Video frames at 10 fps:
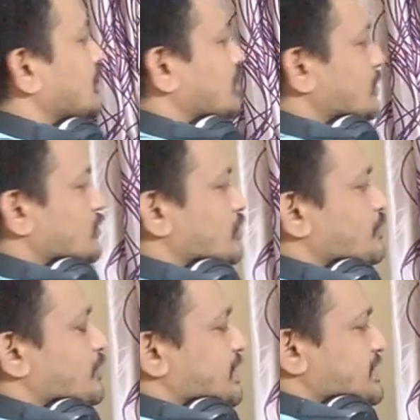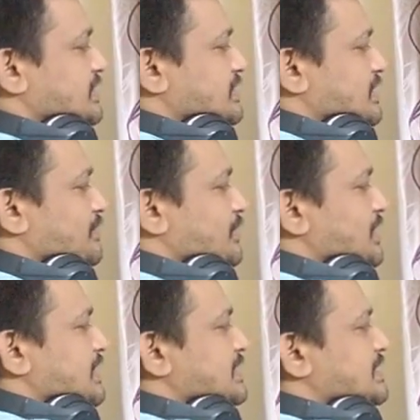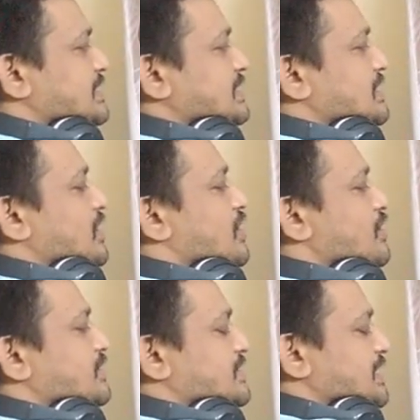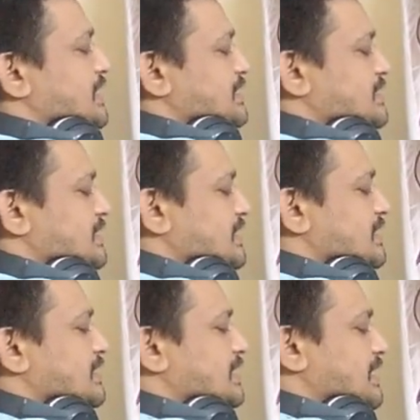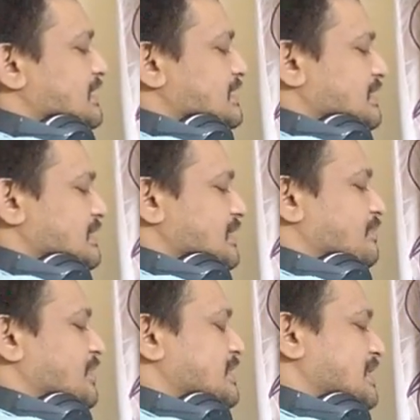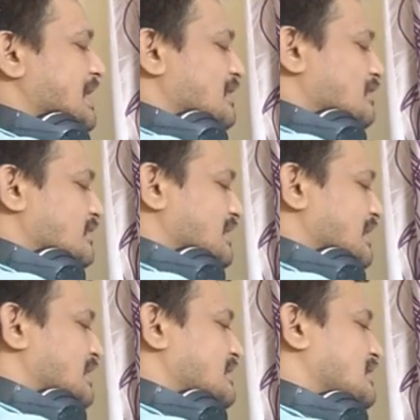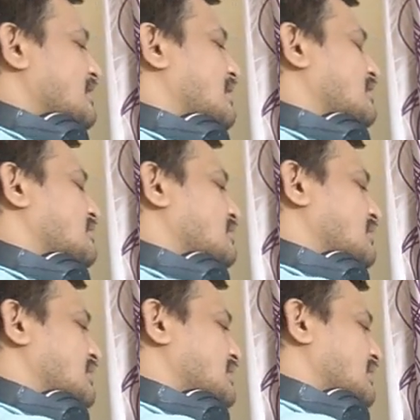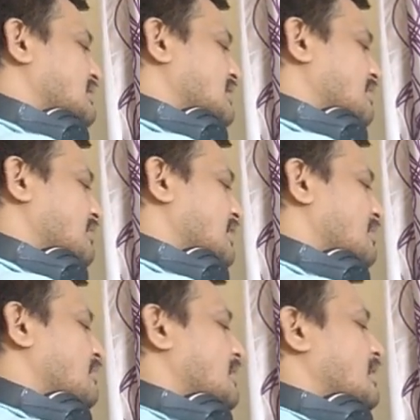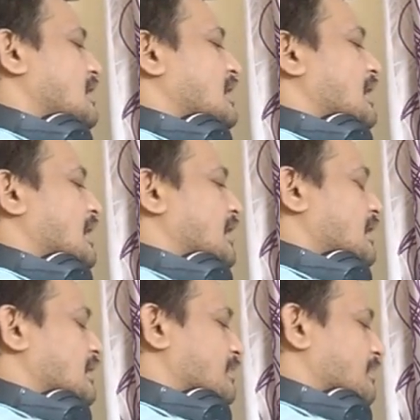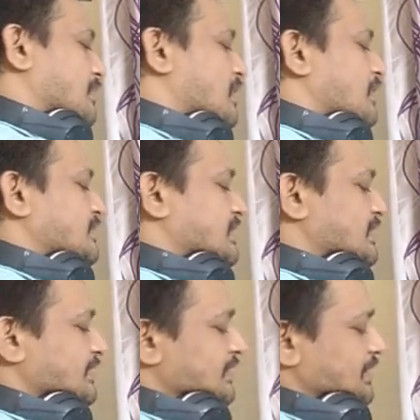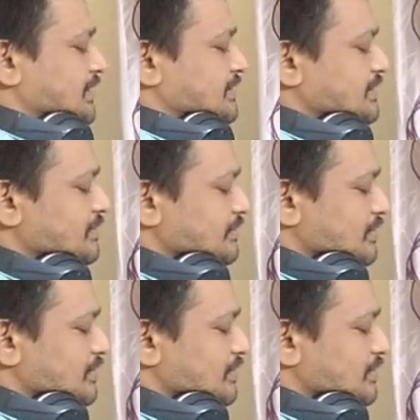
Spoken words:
So first step is oxidation, next step is halogenation. Also this is sometime oxidation reaction.